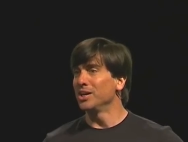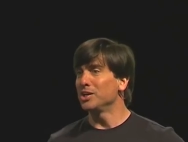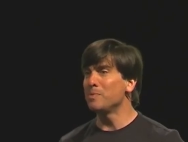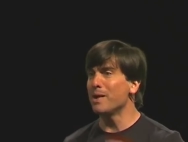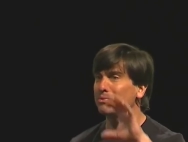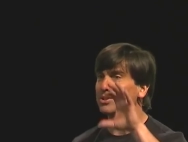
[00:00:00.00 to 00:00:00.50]

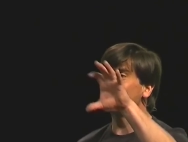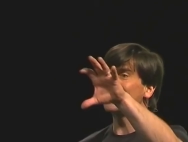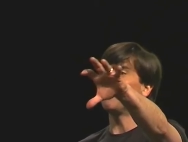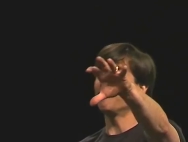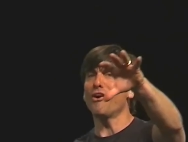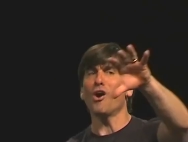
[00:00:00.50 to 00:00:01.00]
to be able to
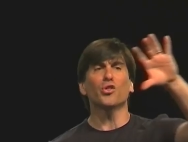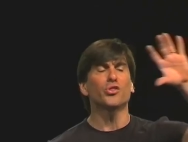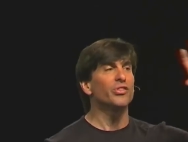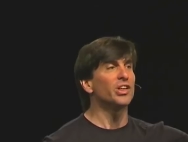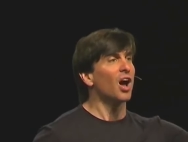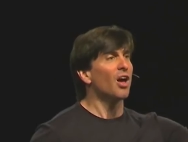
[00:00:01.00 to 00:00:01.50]
see
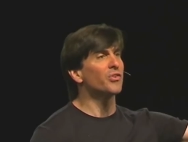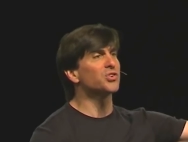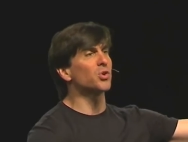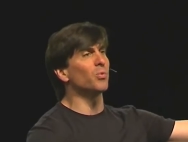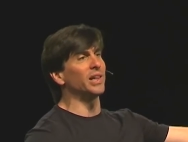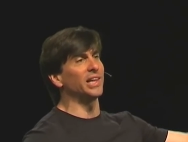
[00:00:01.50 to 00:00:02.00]
farther than
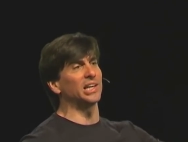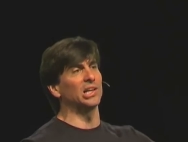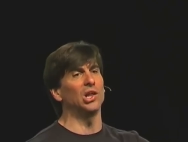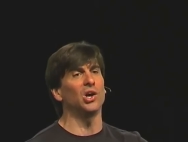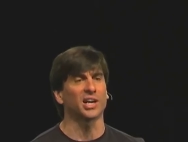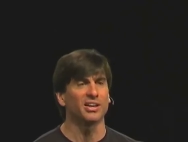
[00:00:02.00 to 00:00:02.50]
others are willing to
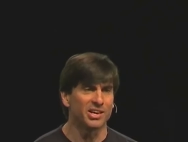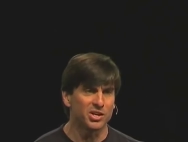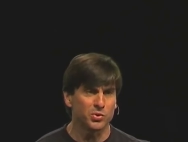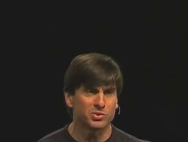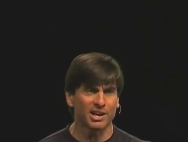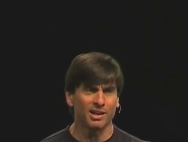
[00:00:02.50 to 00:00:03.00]
look. And then
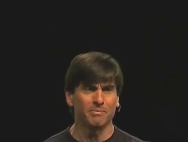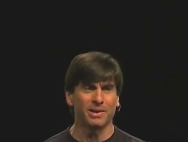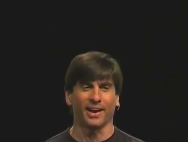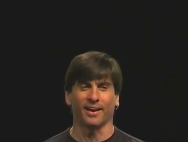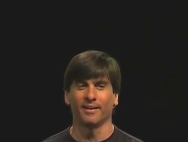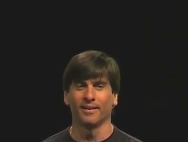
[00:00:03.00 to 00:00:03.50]
you tell
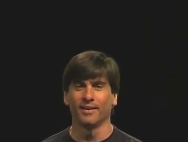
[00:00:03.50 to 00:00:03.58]
me,